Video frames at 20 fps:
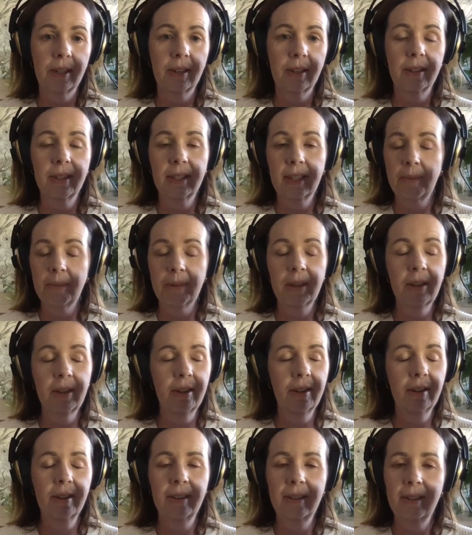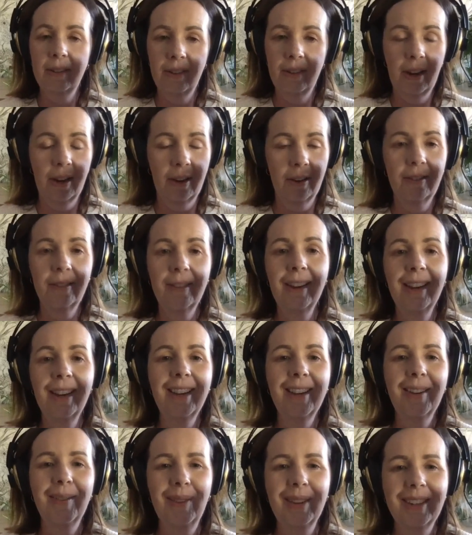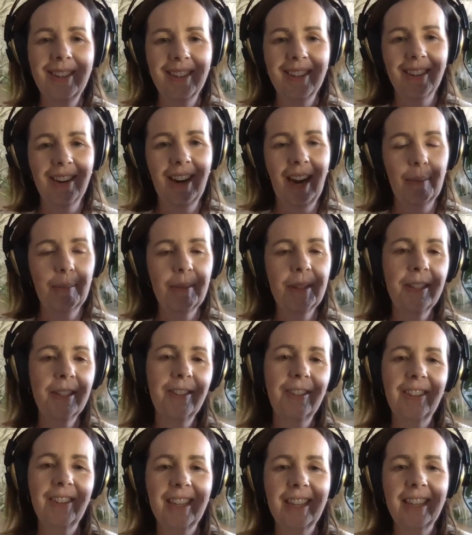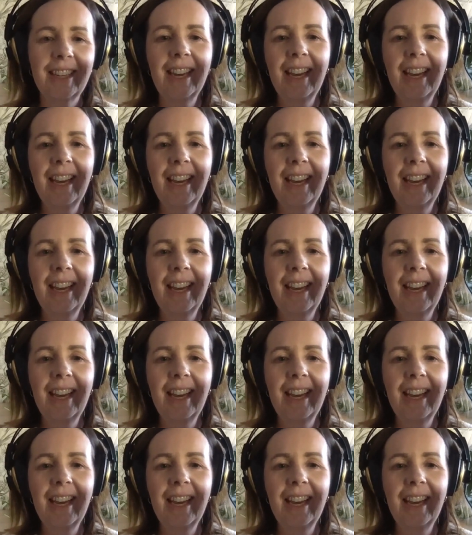Summer, no. Winter, absolutely.